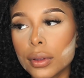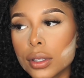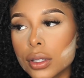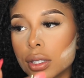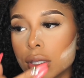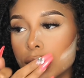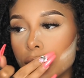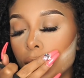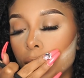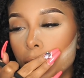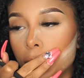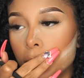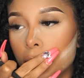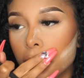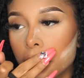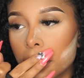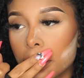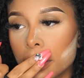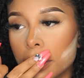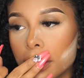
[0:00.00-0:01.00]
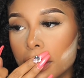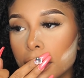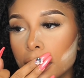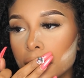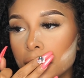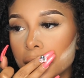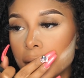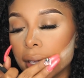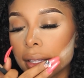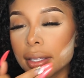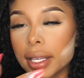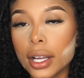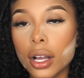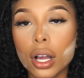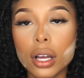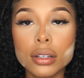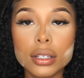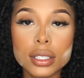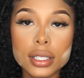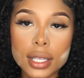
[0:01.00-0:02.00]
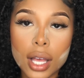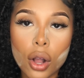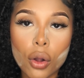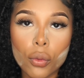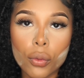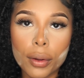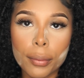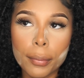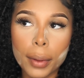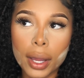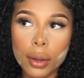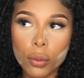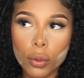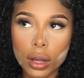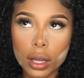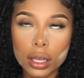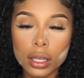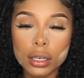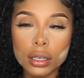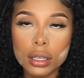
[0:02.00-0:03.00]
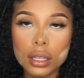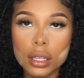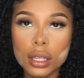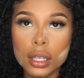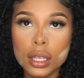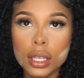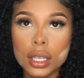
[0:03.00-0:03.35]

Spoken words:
So then they called us out one by one,